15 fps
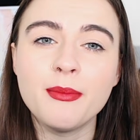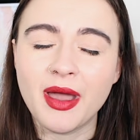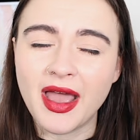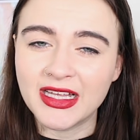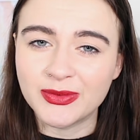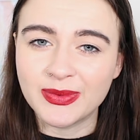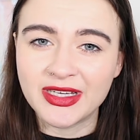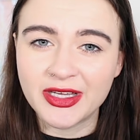But
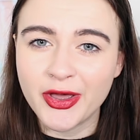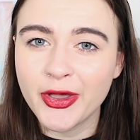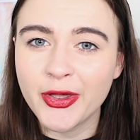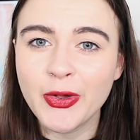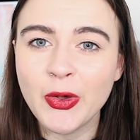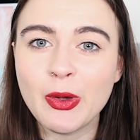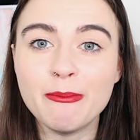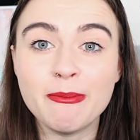as we
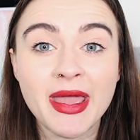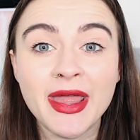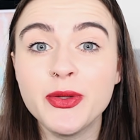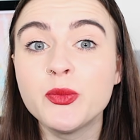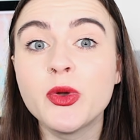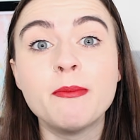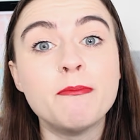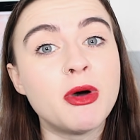know,
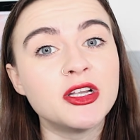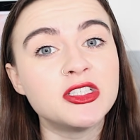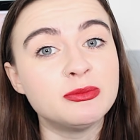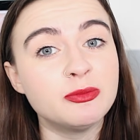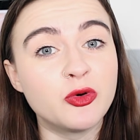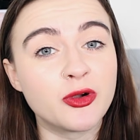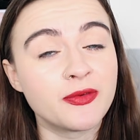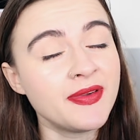men were
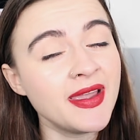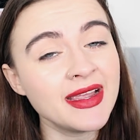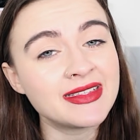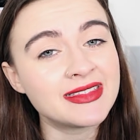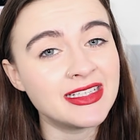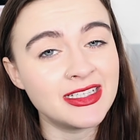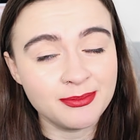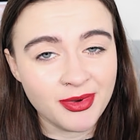much more
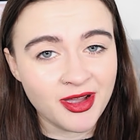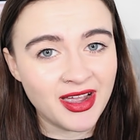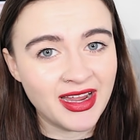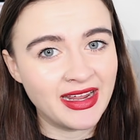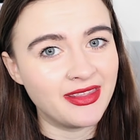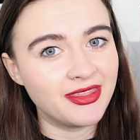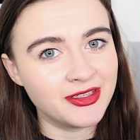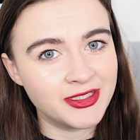affected
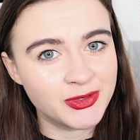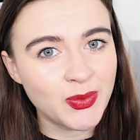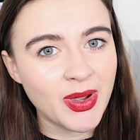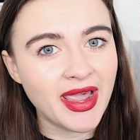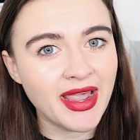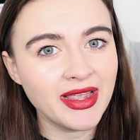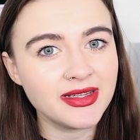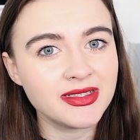by the
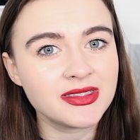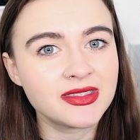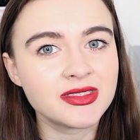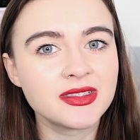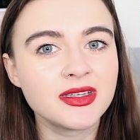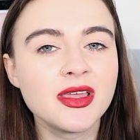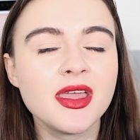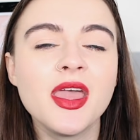sweat.
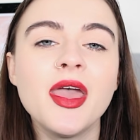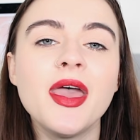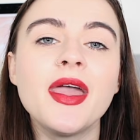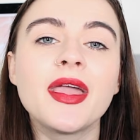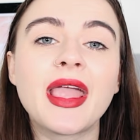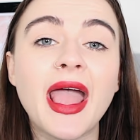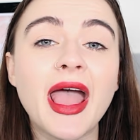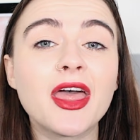
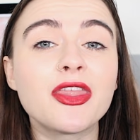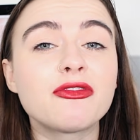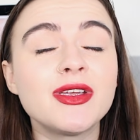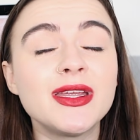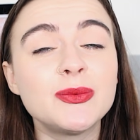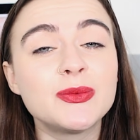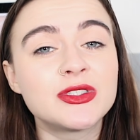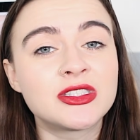
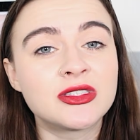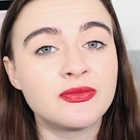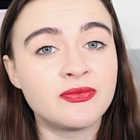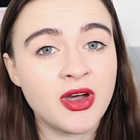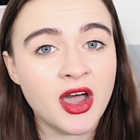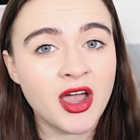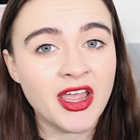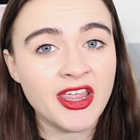Catherine would
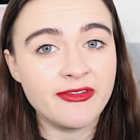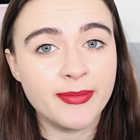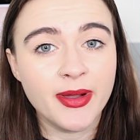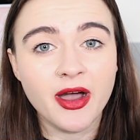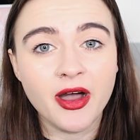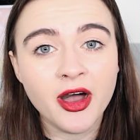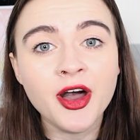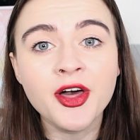survive,
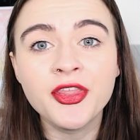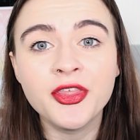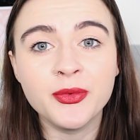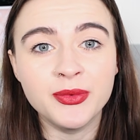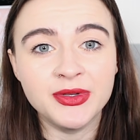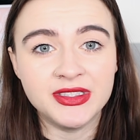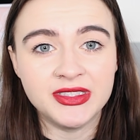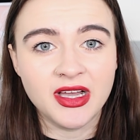but Arthur
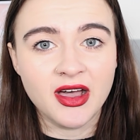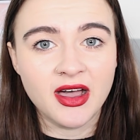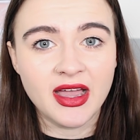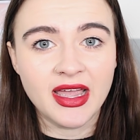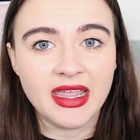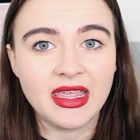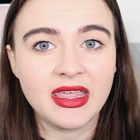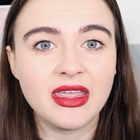would
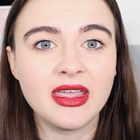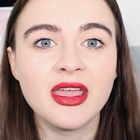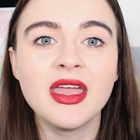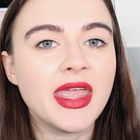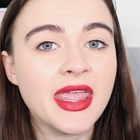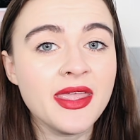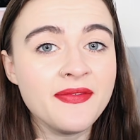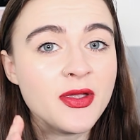die.
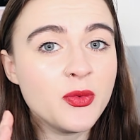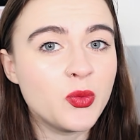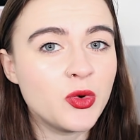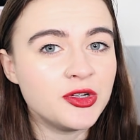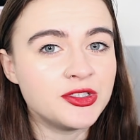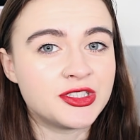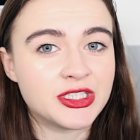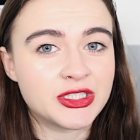If it
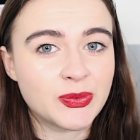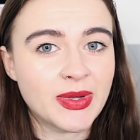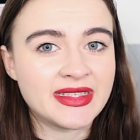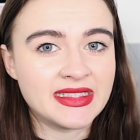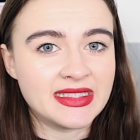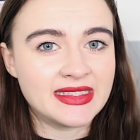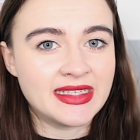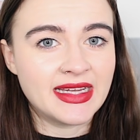was the
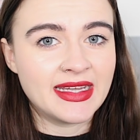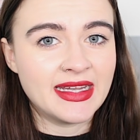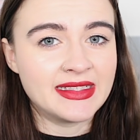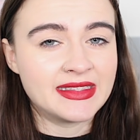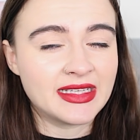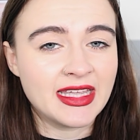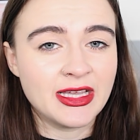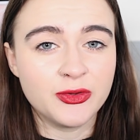sweating
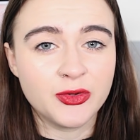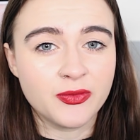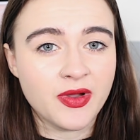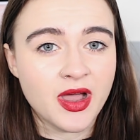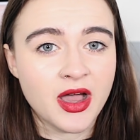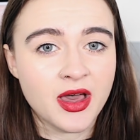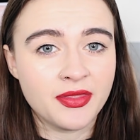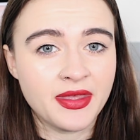sickness that killed off
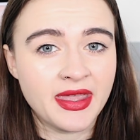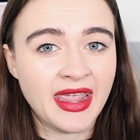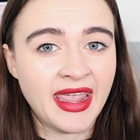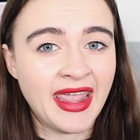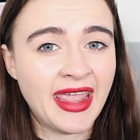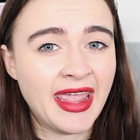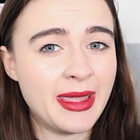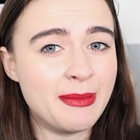Arthur
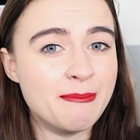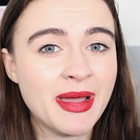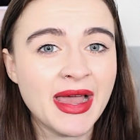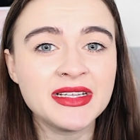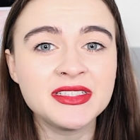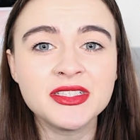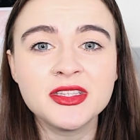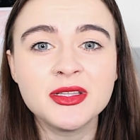here,
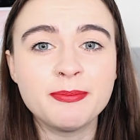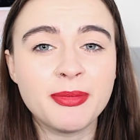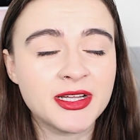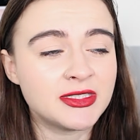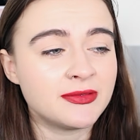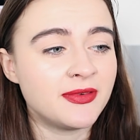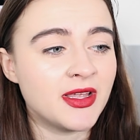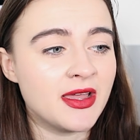imagine the
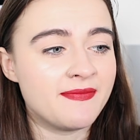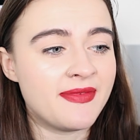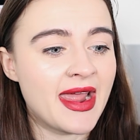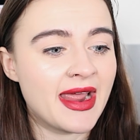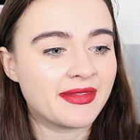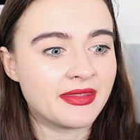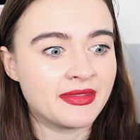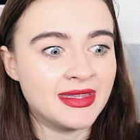butterfly
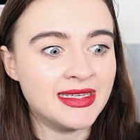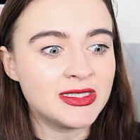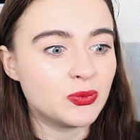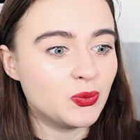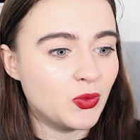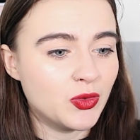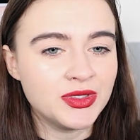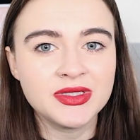effect that this
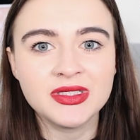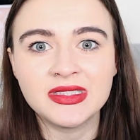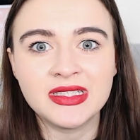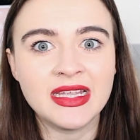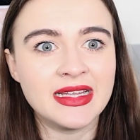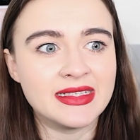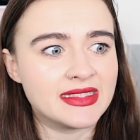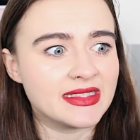one
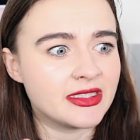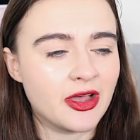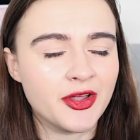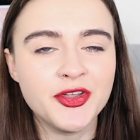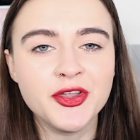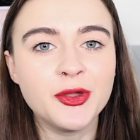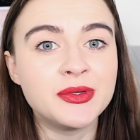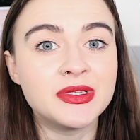disease, this
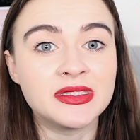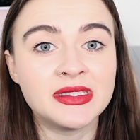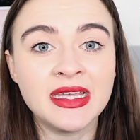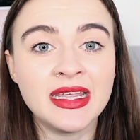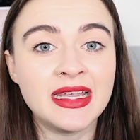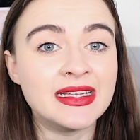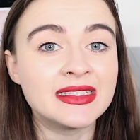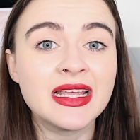unknown
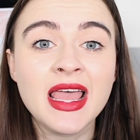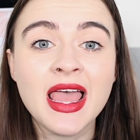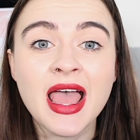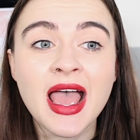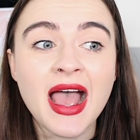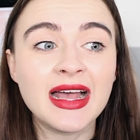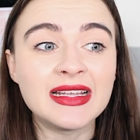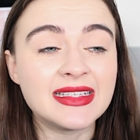disease,
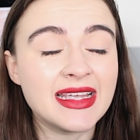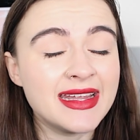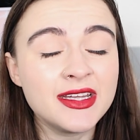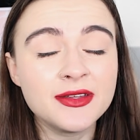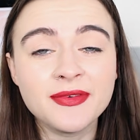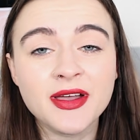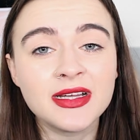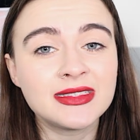has
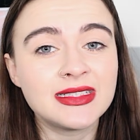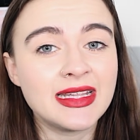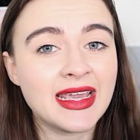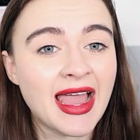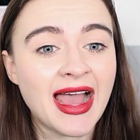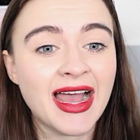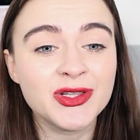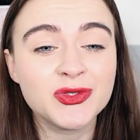inadvertently
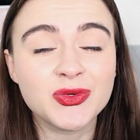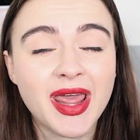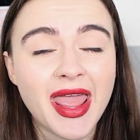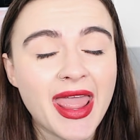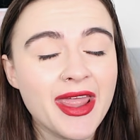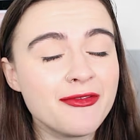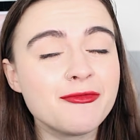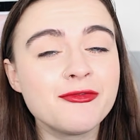had on
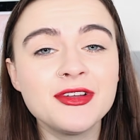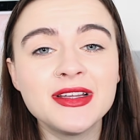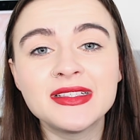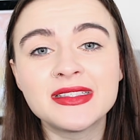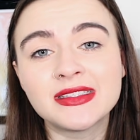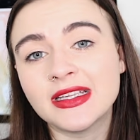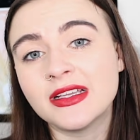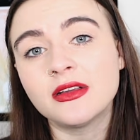every
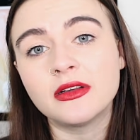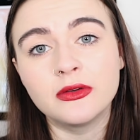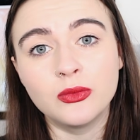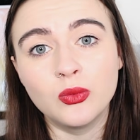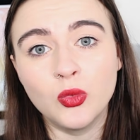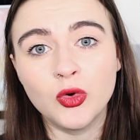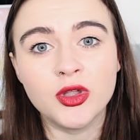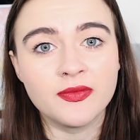
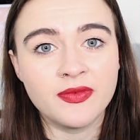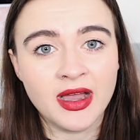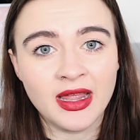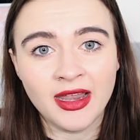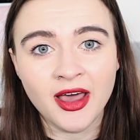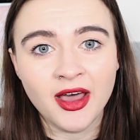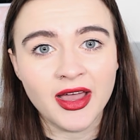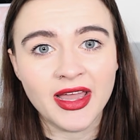single one of our
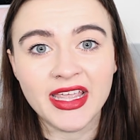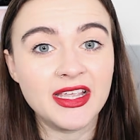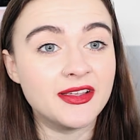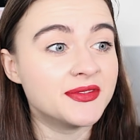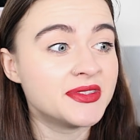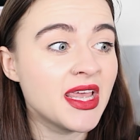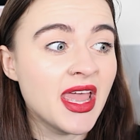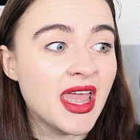
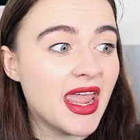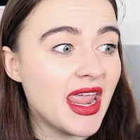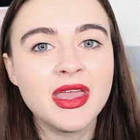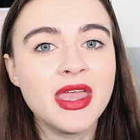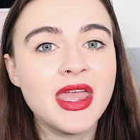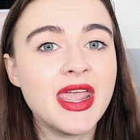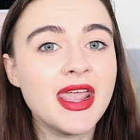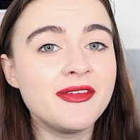lives.
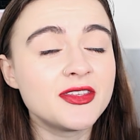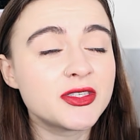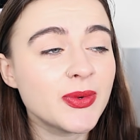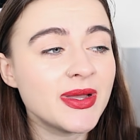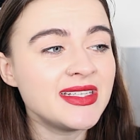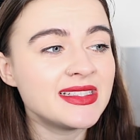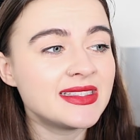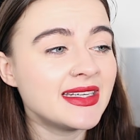If the
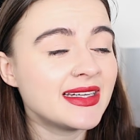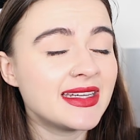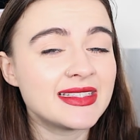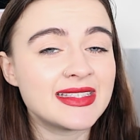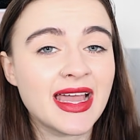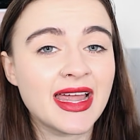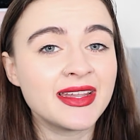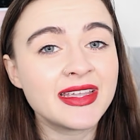sweating
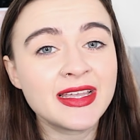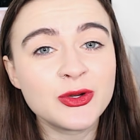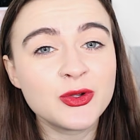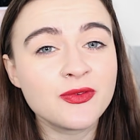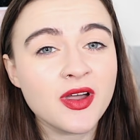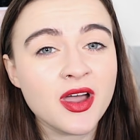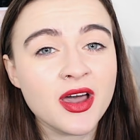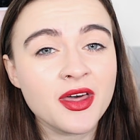sickness hadn't killed
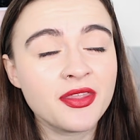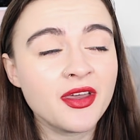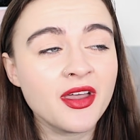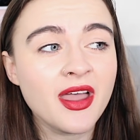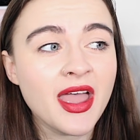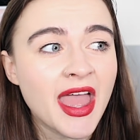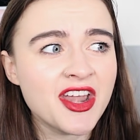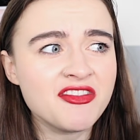off
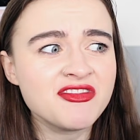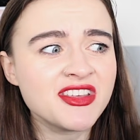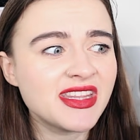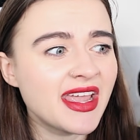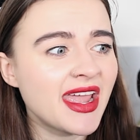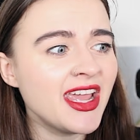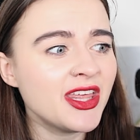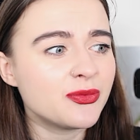Arthur, Henry
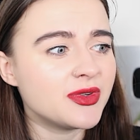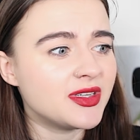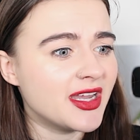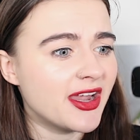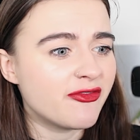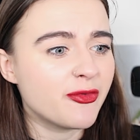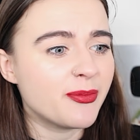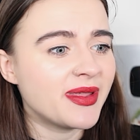VIII would
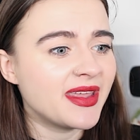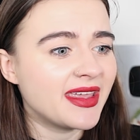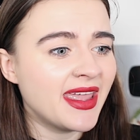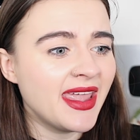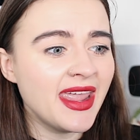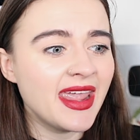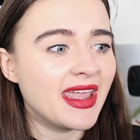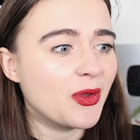never have been
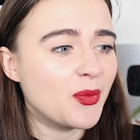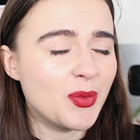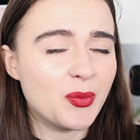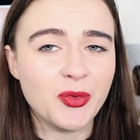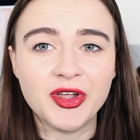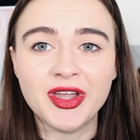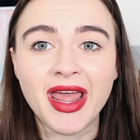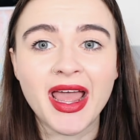king, we
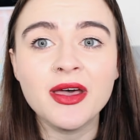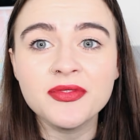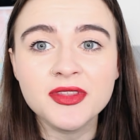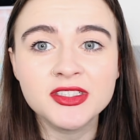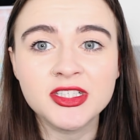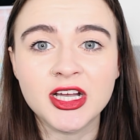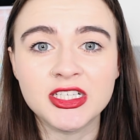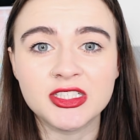wouldn't have
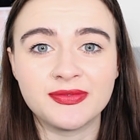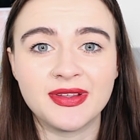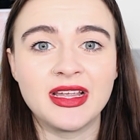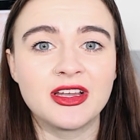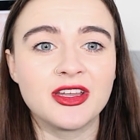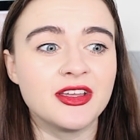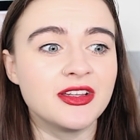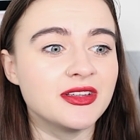the Church of
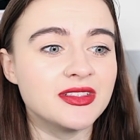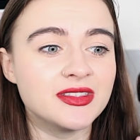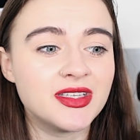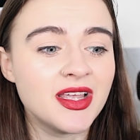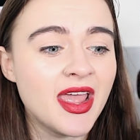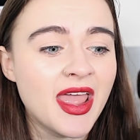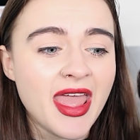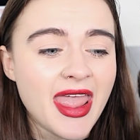England.